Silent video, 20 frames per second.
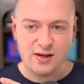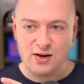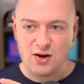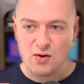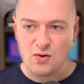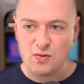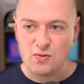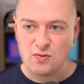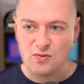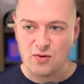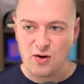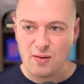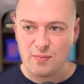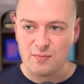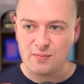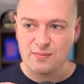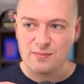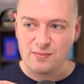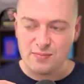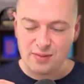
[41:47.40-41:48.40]

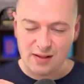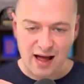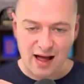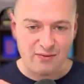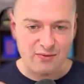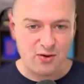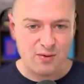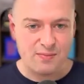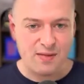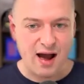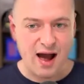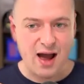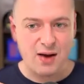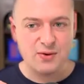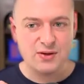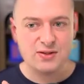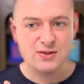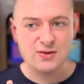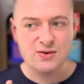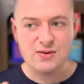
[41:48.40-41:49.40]
from platform. I
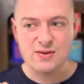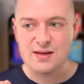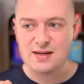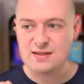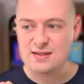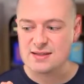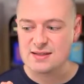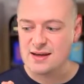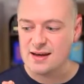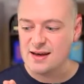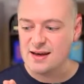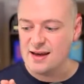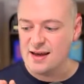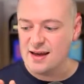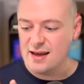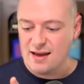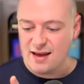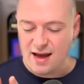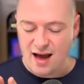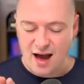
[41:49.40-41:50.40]
would do this
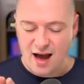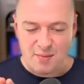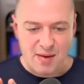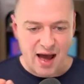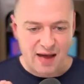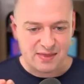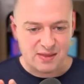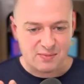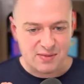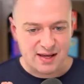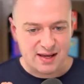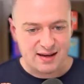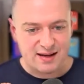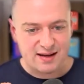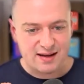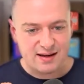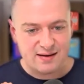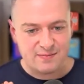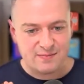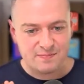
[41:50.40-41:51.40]
at the
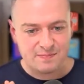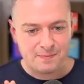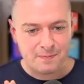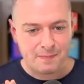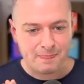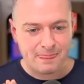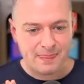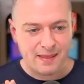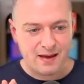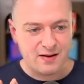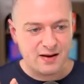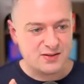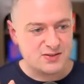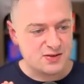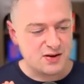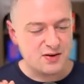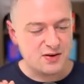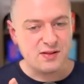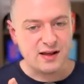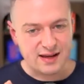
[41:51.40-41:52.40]
beginning,
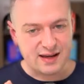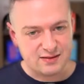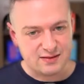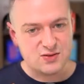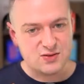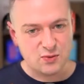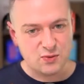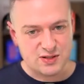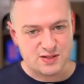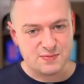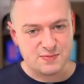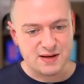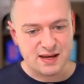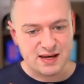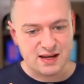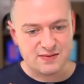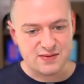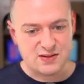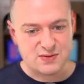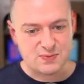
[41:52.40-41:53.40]
like towards the beginning
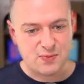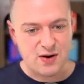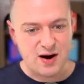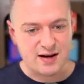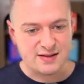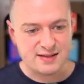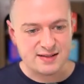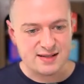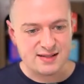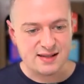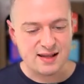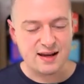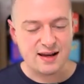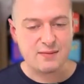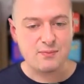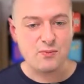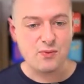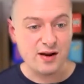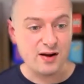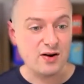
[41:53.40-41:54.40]
of this process, like
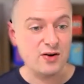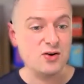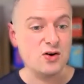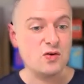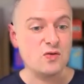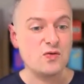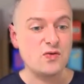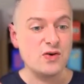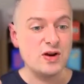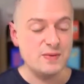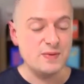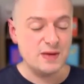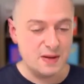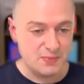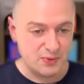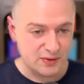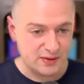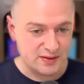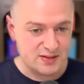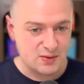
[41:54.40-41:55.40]
bring all your free
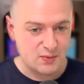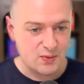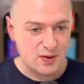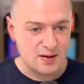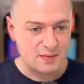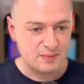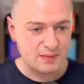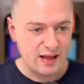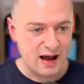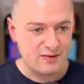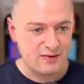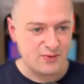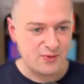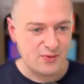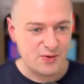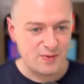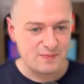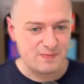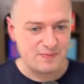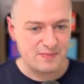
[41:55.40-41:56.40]
people into one
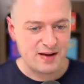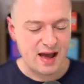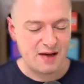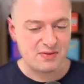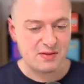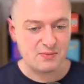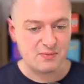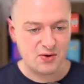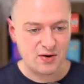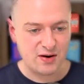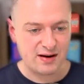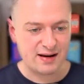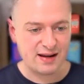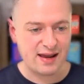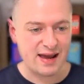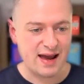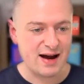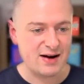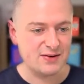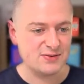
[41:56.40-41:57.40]
platform, have them create an
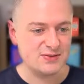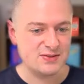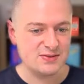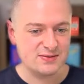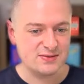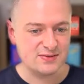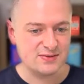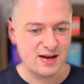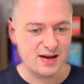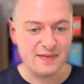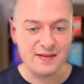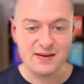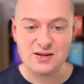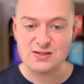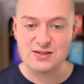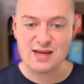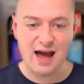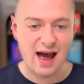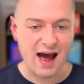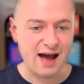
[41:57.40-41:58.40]
account, and then
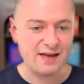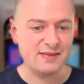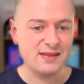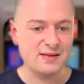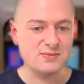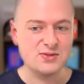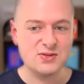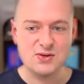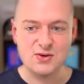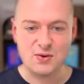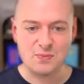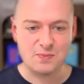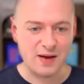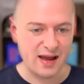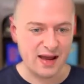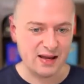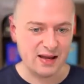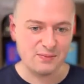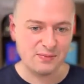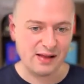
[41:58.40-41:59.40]
just add them to your
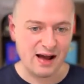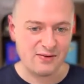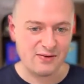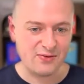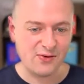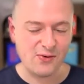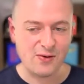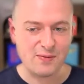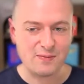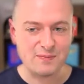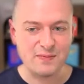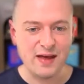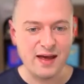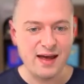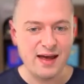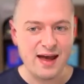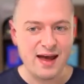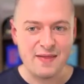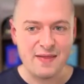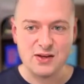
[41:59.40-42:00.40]
paid platform.
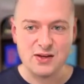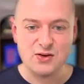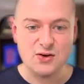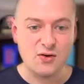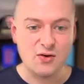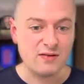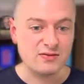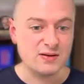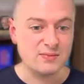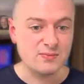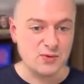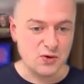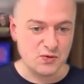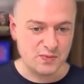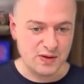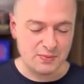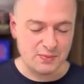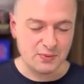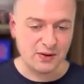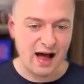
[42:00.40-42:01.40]
And then you don't have to move
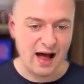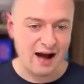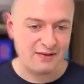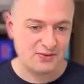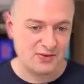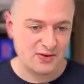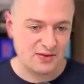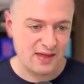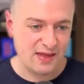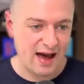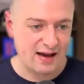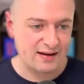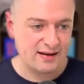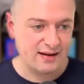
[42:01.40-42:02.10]
people after that.